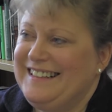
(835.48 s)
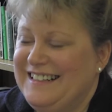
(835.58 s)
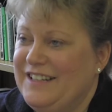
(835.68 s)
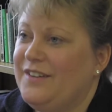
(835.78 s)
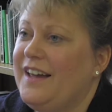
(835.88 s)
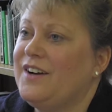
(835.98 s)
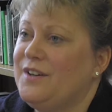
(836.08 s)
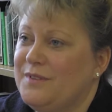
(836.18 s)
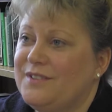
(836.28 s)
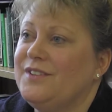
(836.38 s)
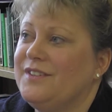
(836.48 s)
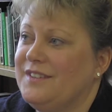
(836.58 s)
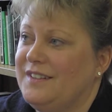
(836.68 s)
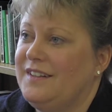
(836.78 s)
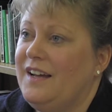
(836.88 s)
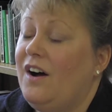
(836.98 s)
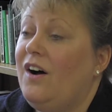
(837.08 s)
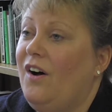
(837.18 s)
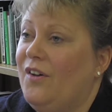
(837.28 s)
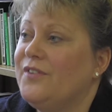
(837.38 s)
you know, that could result in
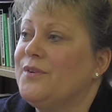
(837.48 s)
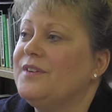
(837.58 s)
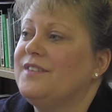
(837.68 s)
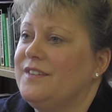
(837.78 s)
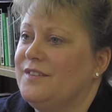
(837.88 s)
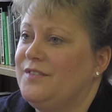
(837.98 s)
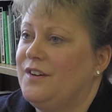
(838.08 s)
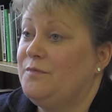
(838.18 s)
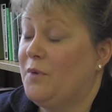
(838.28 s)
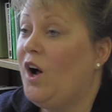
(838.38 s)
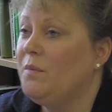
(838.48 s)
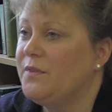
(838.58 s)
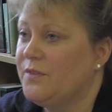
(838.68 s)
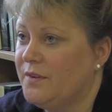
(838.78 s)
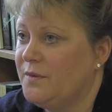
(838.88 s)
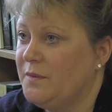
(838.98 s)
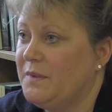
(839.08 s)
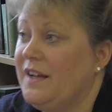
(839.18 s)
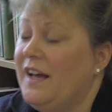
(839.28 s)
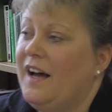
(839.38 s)
all sorts of problems for the
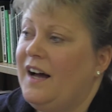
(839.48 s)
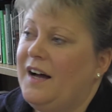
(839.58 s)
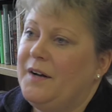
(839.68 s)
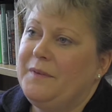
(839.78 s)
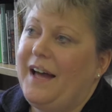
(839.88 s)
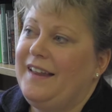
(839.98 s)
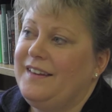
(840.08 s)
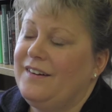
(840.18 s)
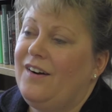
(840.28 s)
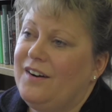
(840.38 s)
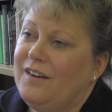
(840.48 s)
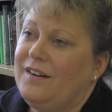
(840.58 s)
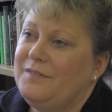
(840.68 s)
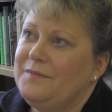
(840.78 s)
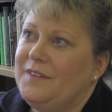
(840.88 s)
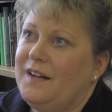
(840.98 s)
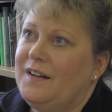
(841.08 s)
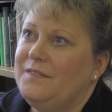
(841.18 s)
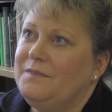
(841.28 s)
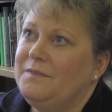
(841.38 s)
women. And there are
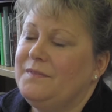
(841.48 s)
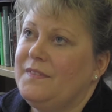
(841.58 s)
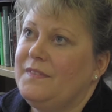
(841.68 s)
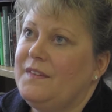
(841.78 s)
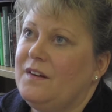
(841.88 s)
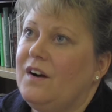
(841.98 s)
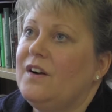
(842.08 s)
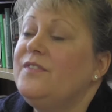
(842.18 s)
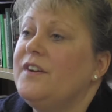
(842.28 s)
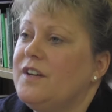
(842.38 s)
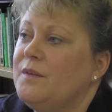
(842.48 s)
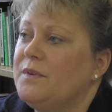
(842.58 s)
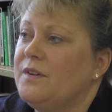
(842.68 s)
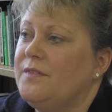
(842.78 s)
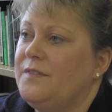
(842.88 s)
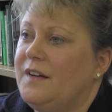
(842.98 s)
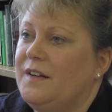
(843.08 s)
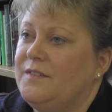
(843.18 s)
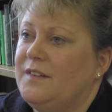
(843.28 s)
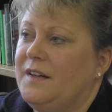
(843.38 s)
a fair number
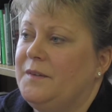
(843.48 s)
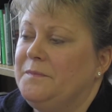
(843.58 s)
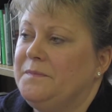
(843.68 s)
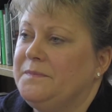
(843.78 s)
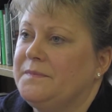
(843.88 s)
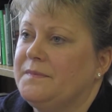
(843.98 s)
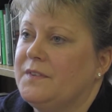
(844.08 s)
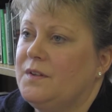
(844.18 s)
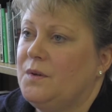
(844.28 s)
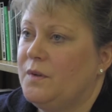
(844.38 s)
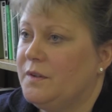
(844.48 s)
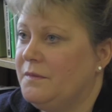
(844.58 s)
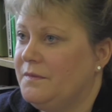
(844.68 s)
of court